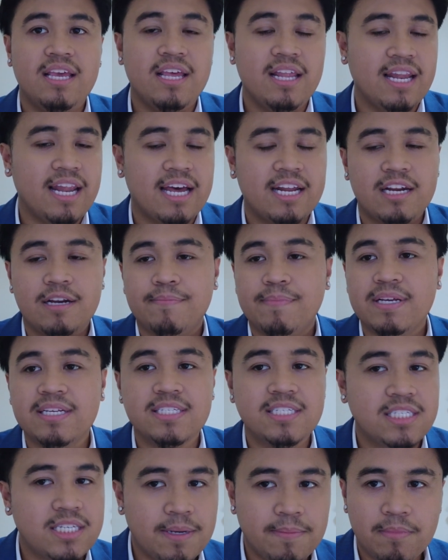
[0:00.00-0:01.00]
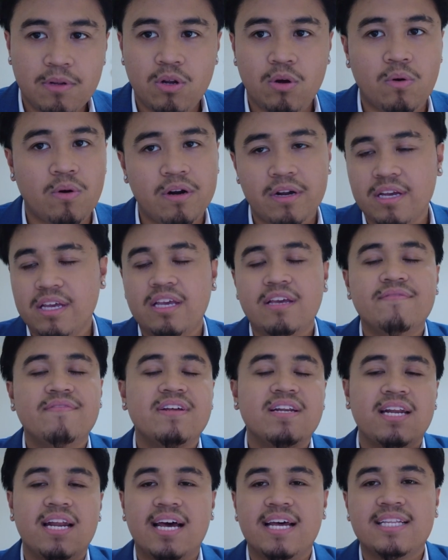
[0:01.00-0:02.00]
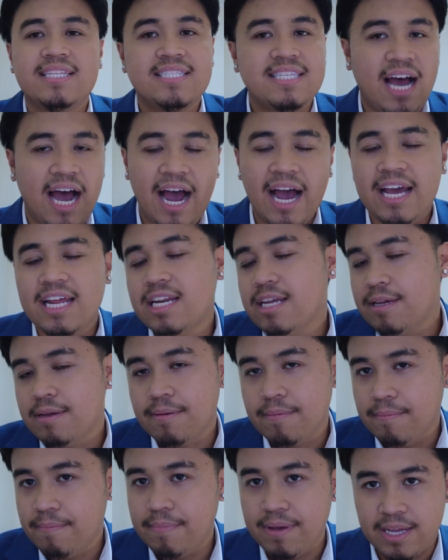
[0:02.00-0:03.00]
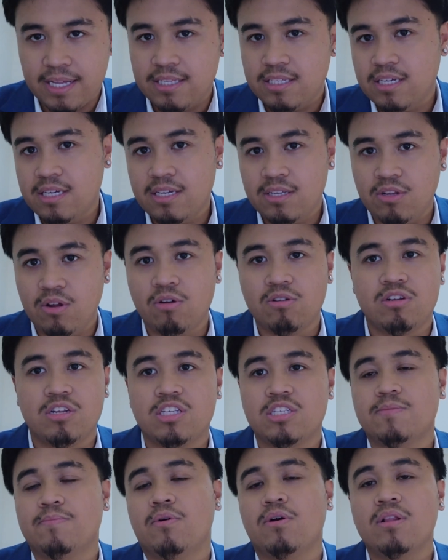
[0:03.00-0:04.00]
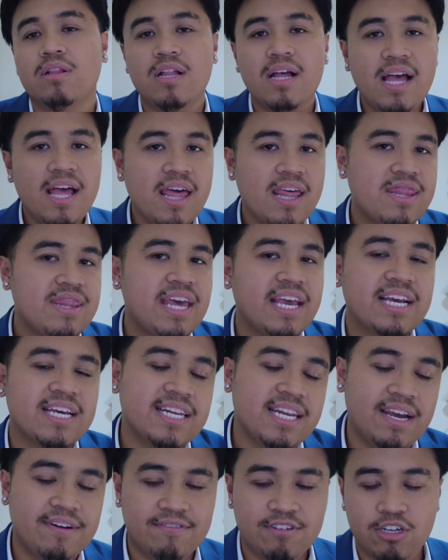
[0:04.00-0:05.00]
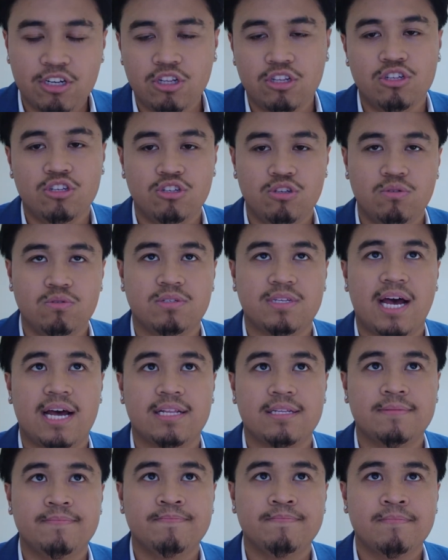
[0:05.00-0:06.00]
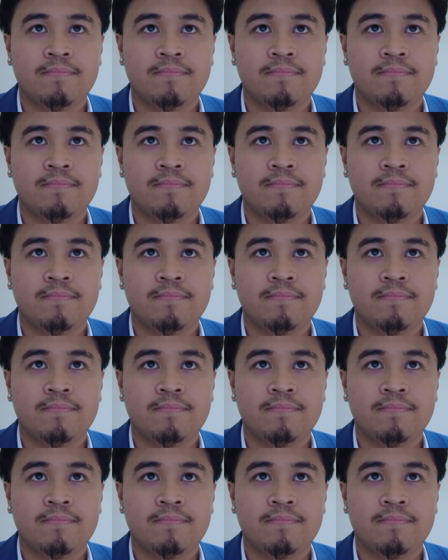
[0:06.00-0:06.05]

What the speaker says: Let it be similar or even a tiny bit noticeable. They can never use that.